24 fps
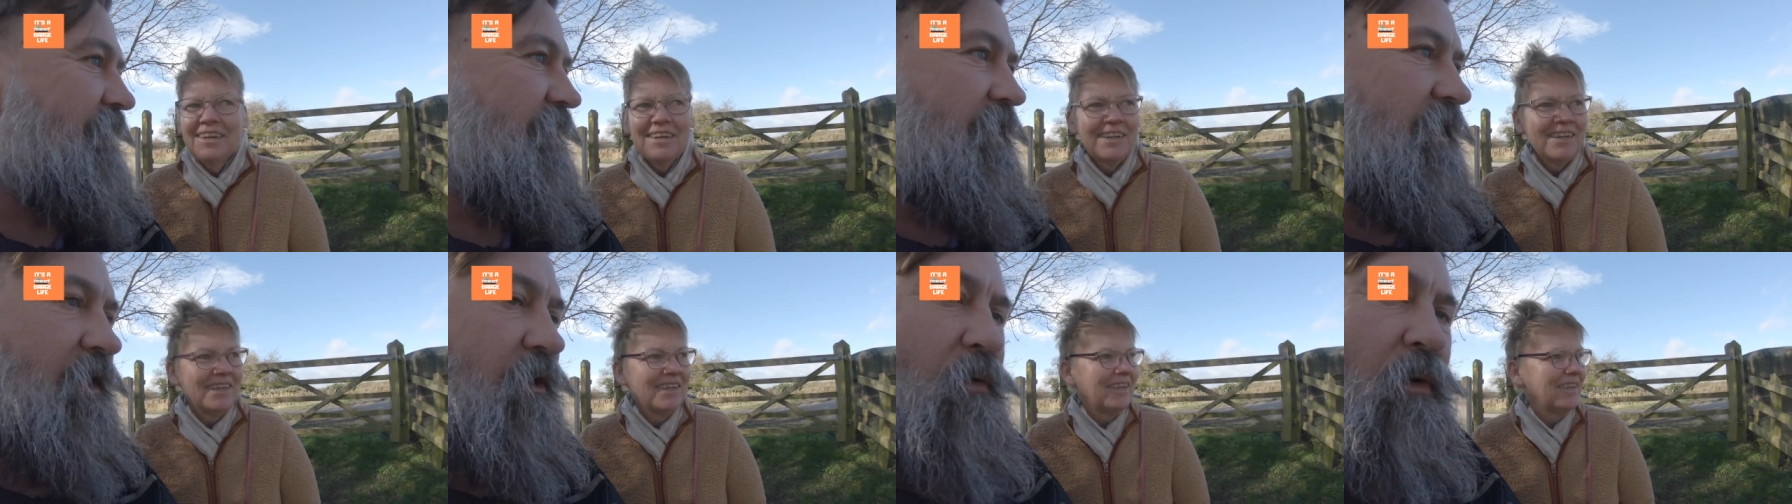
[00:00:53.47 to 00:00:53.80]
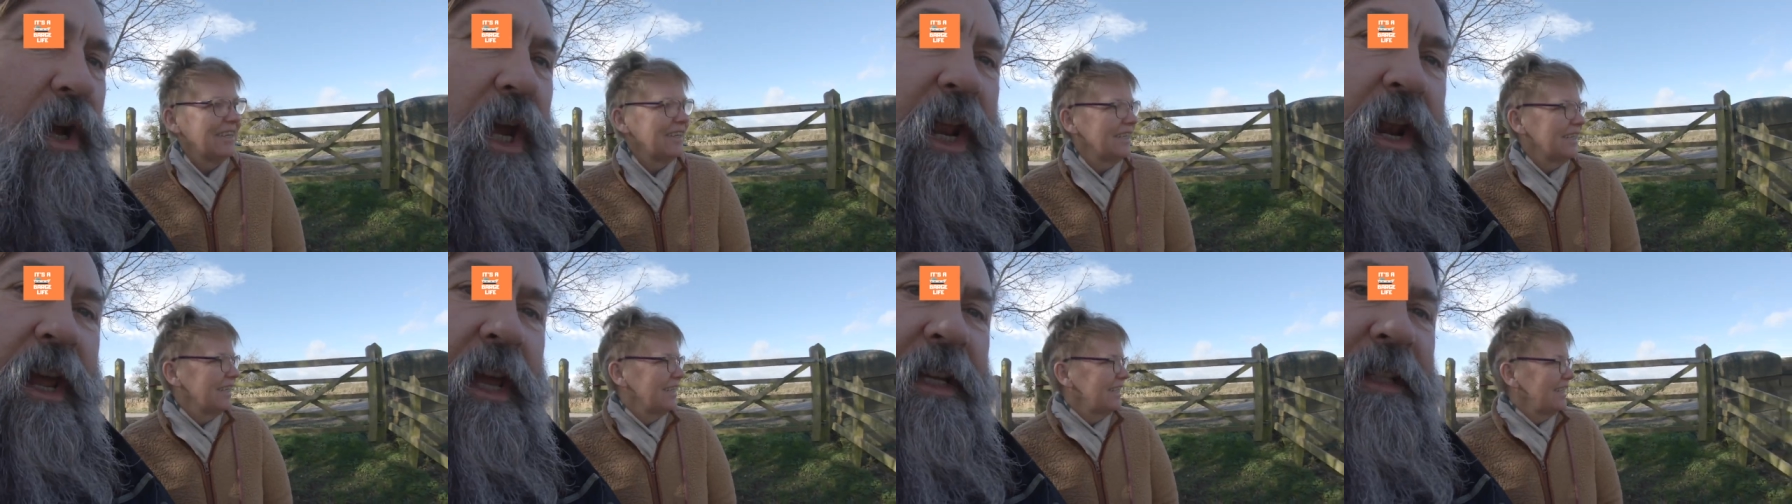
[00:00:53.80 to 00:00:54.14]
is quite
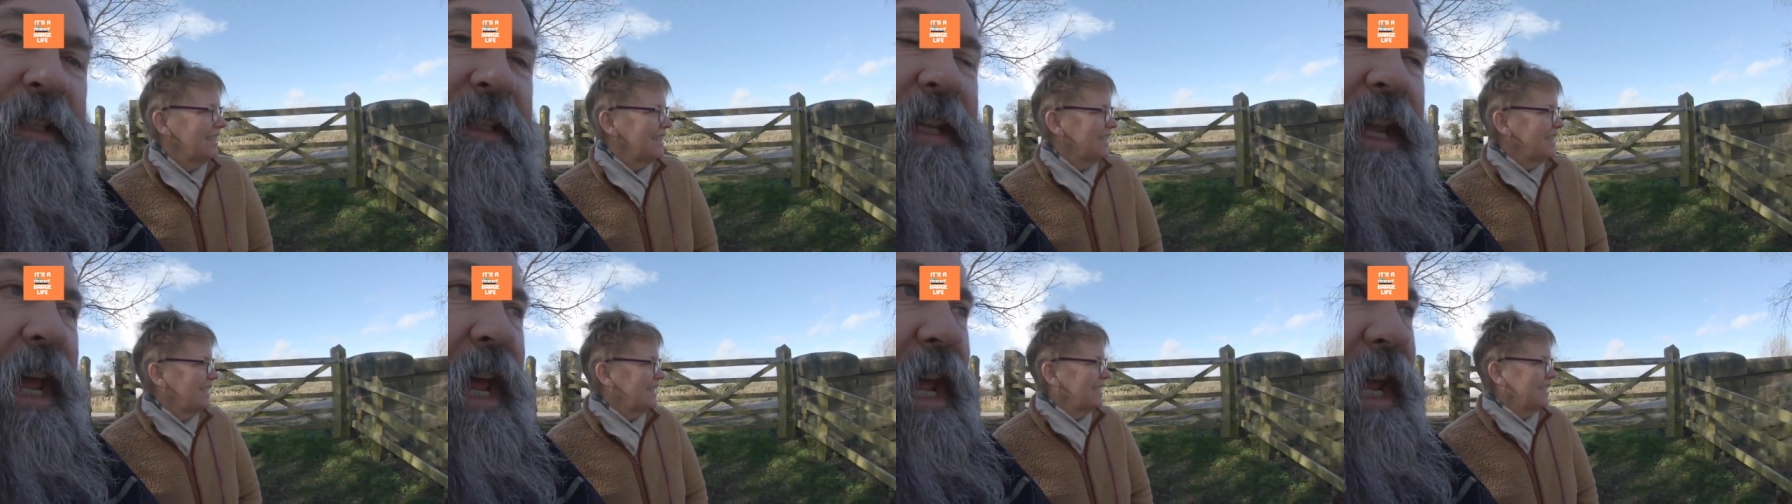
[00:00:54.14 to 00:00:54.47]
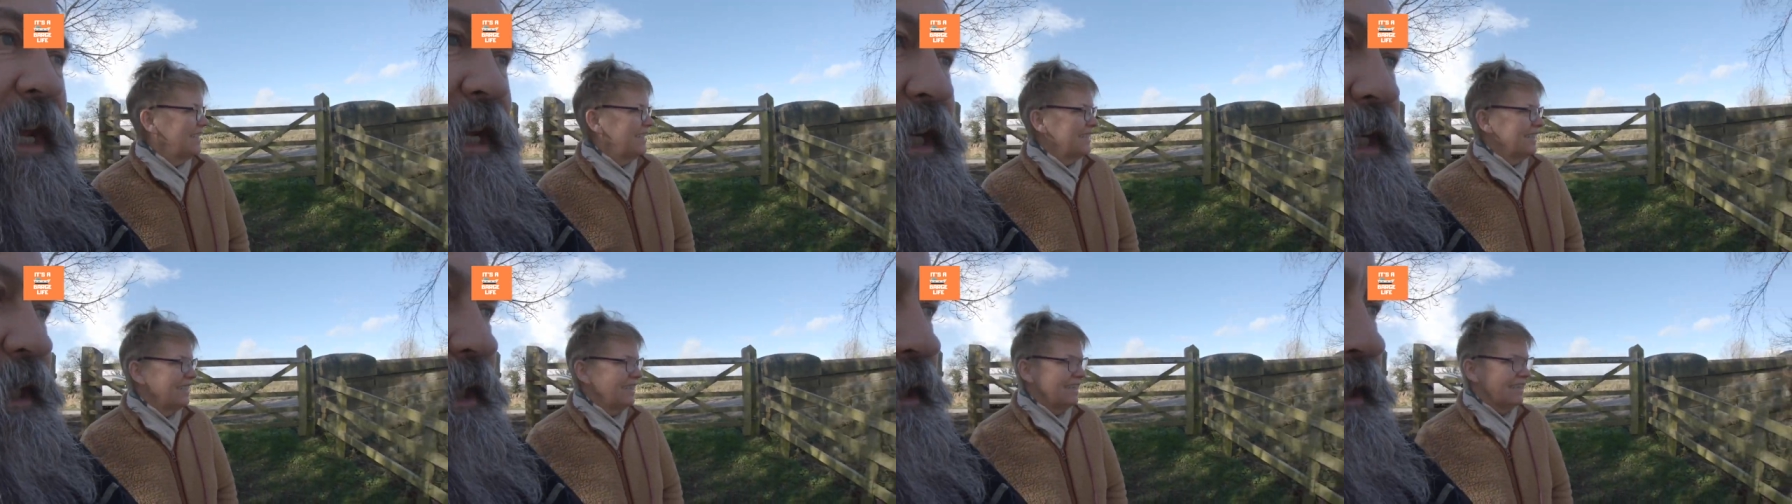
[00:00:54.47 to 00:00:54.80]
a nice
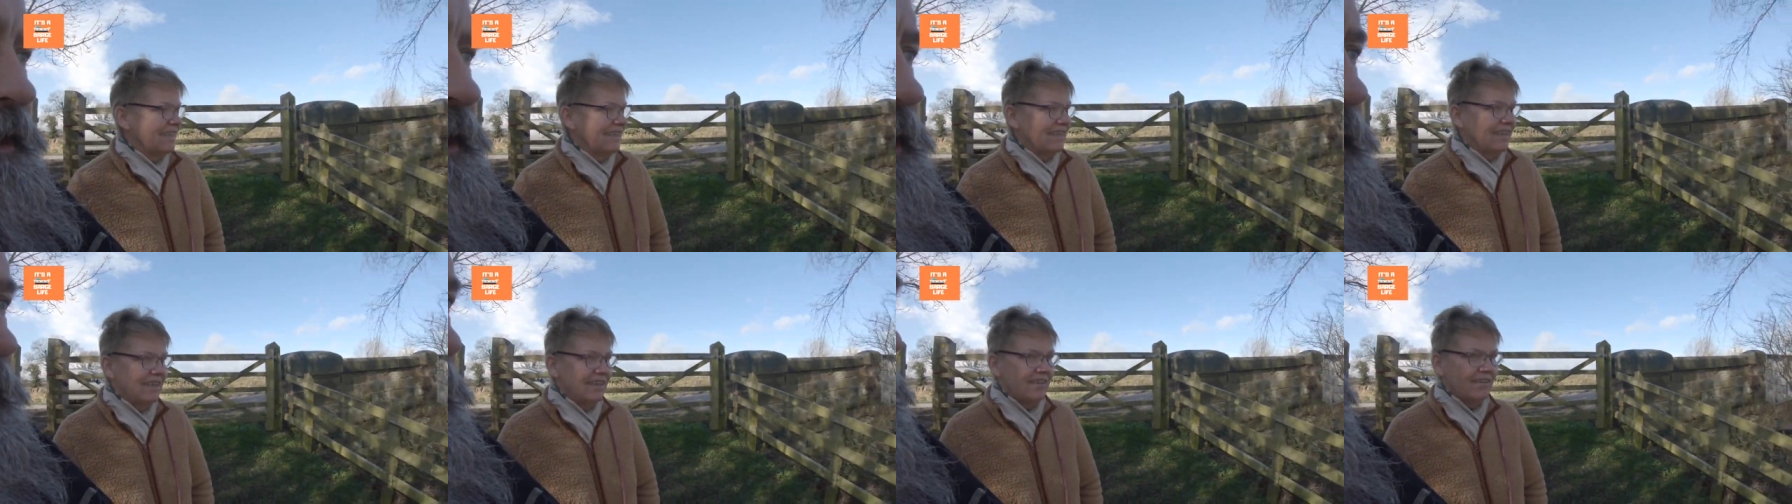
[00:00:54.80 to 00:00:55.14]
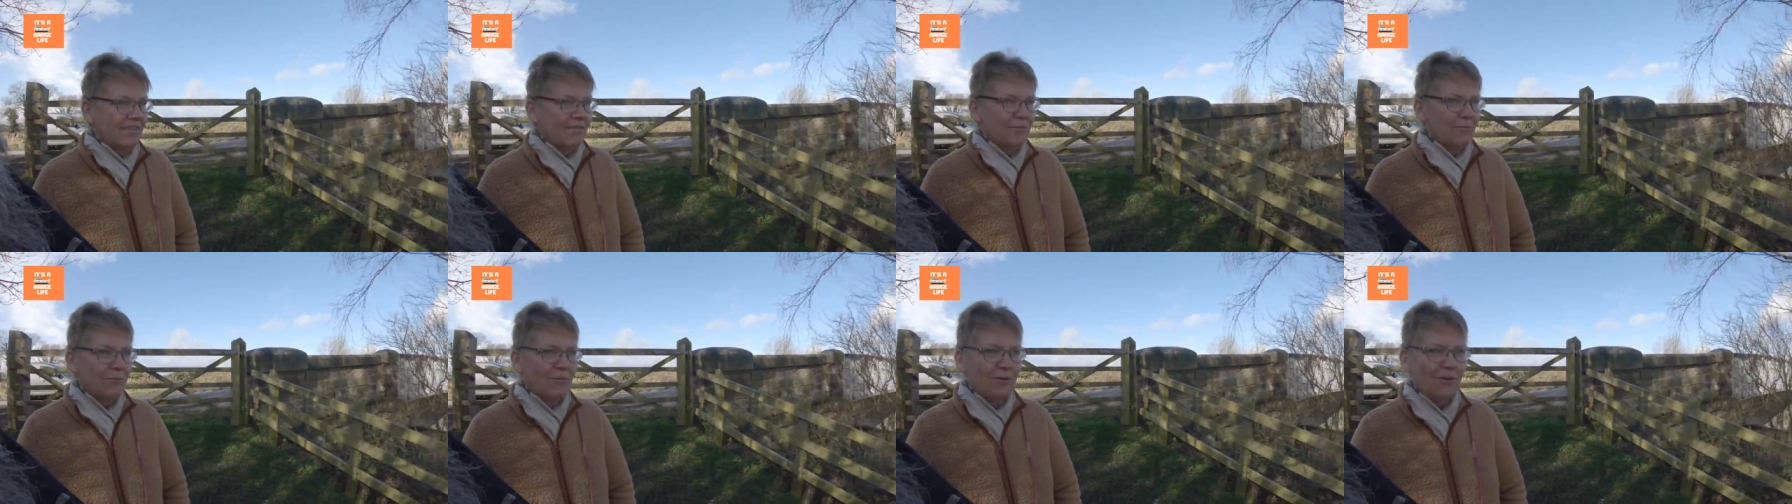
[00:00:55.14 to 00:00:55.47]
day. It's
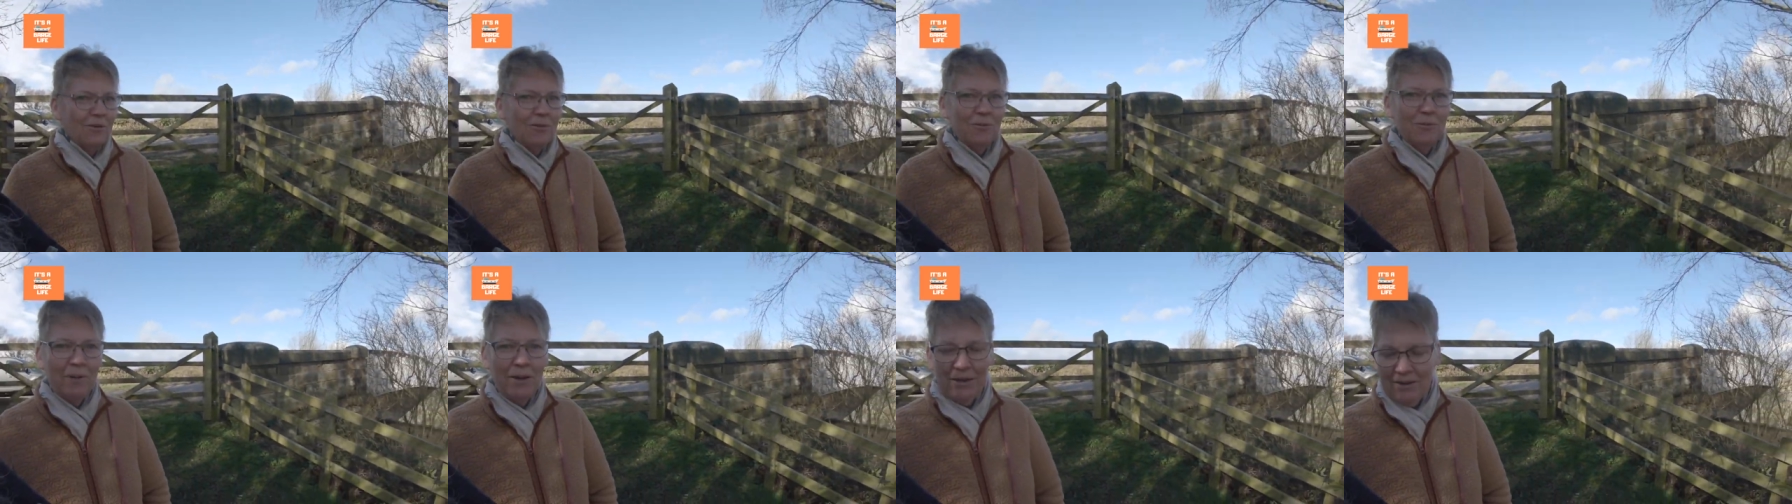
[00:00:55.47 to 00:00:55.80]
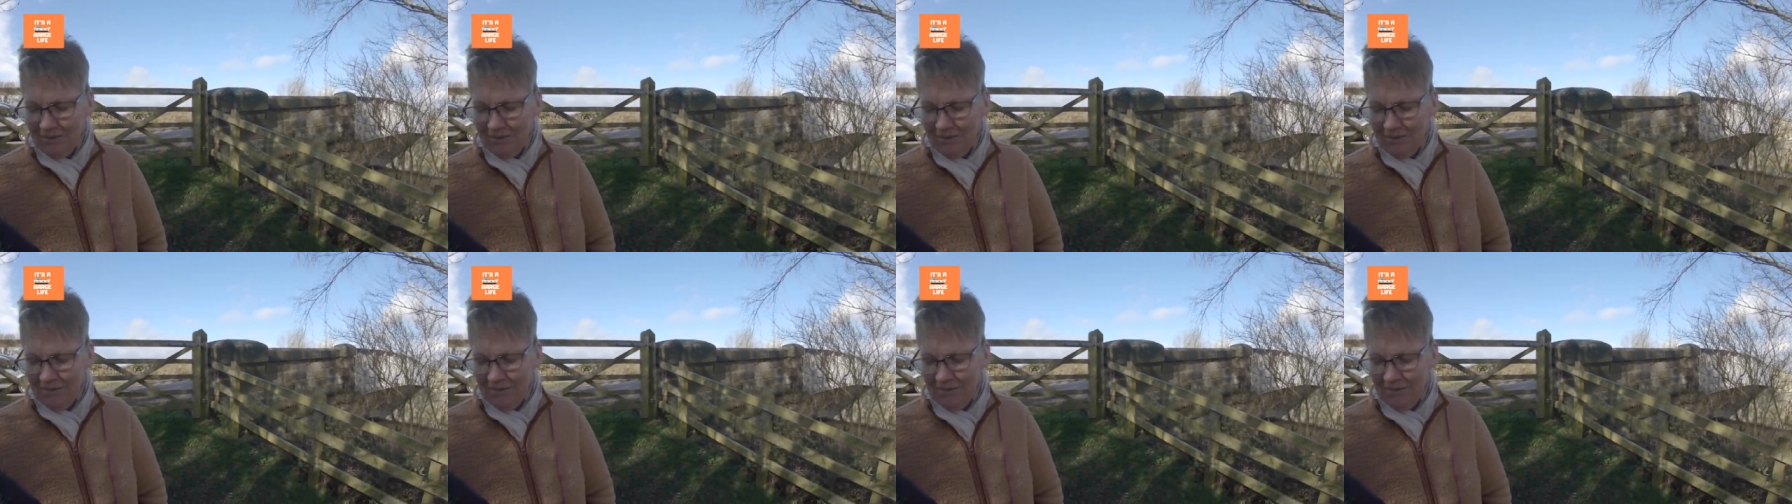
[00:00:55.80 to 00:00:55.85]
not bad.